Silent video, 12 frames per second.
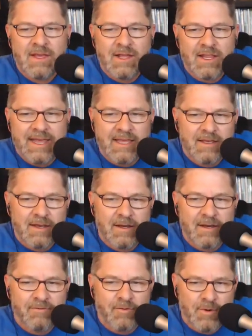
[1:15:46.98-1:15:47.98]
Like
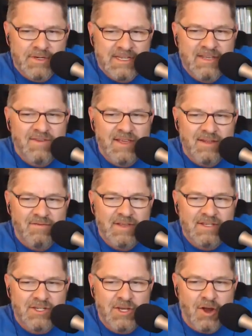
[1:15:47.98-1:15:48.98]
for TV and
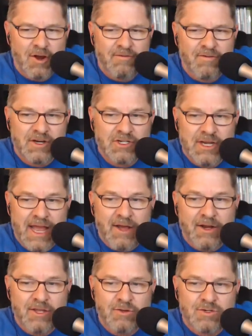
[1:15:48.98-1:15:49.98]
VCR
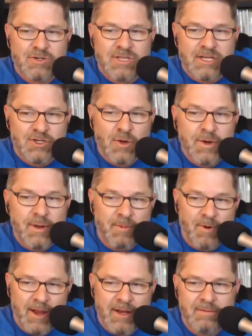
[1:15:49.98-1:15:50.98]
functionality, users that don't
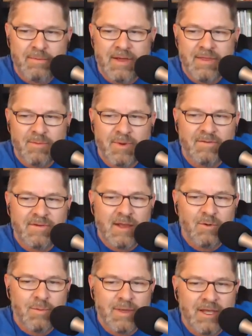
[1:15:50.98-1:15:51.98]
upgrade by the above
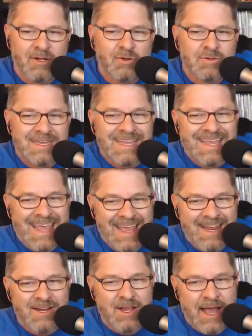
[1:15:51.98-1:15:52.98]
date will begin losing
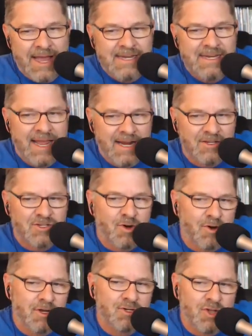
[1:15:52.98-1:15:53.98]
guide data
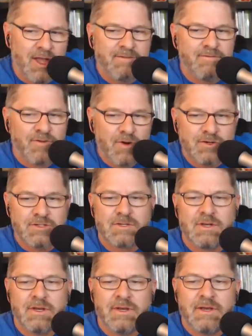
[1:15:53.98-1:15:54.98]
starting July 1st.
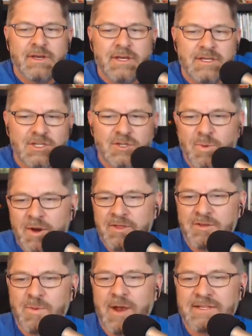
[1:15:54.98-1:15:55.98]
Since part of
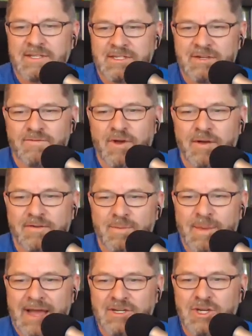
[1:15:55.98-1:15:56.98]
this process involves
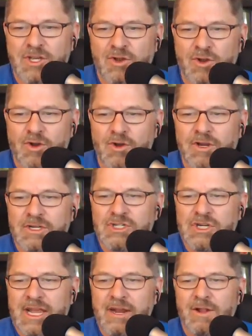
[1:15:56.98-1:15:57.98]
matching your current
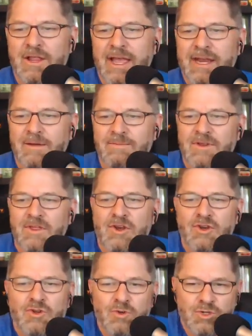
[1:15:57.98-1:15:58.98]
channel lineup to the
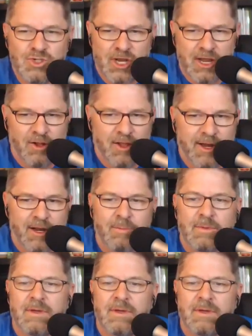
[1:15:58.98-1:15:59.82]
new channel lineup,